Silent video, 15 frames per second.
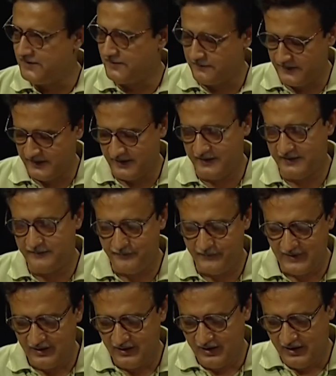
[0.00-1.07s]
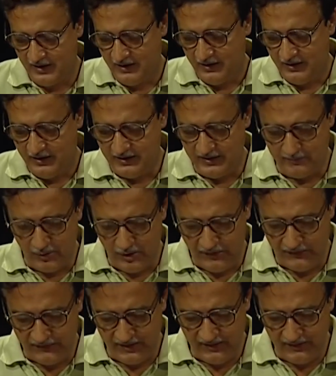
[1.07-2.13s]
affair, the
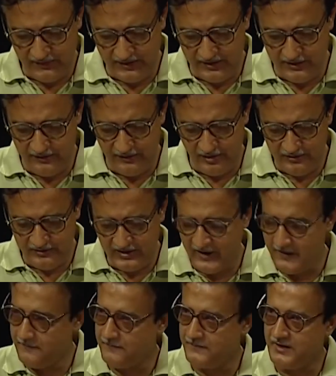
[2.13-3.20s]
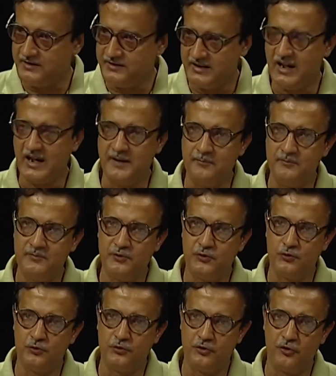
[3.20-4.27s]
Boxers did not have the time
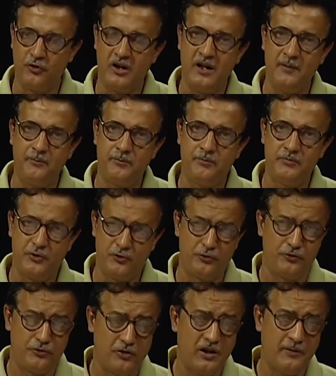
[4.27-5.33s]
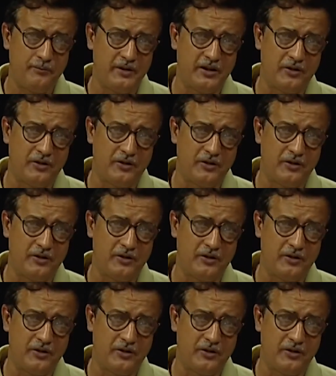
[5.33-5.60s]
to draw up a